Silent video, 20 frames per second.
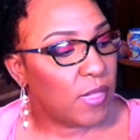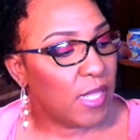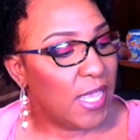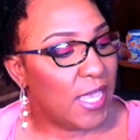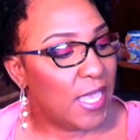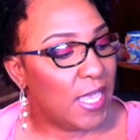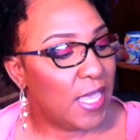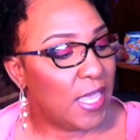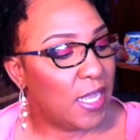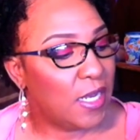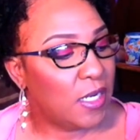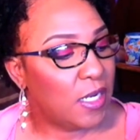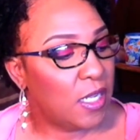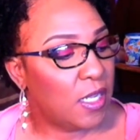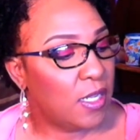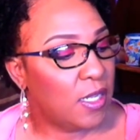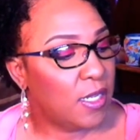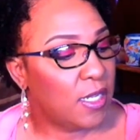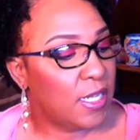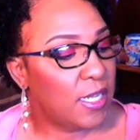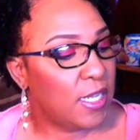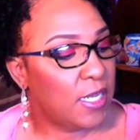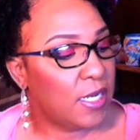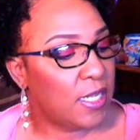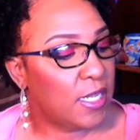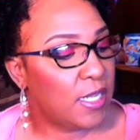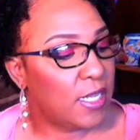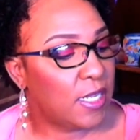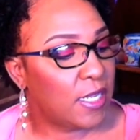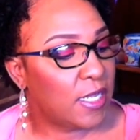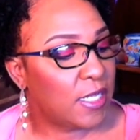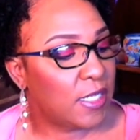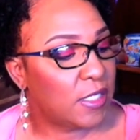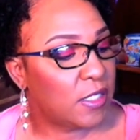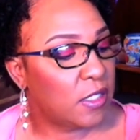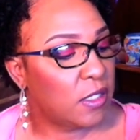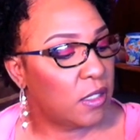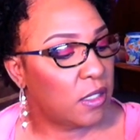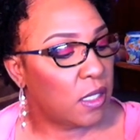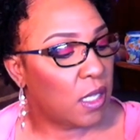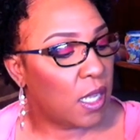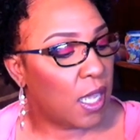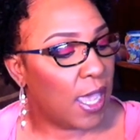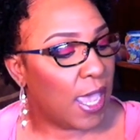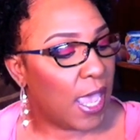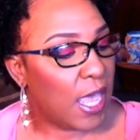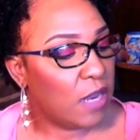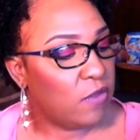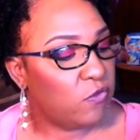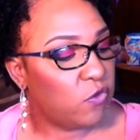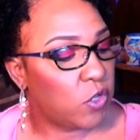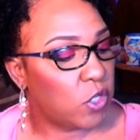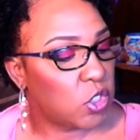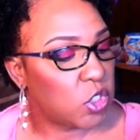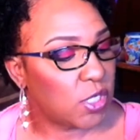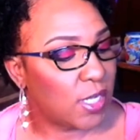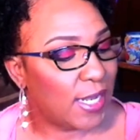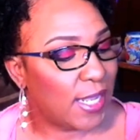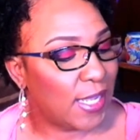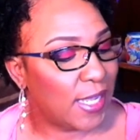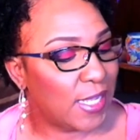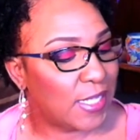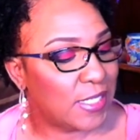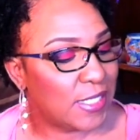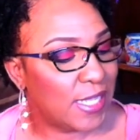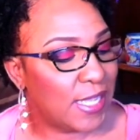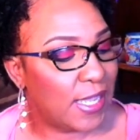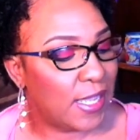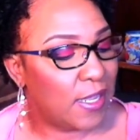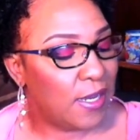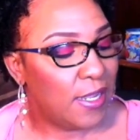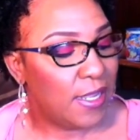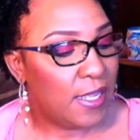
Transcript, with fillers: and it is an olive oil gel, like I said.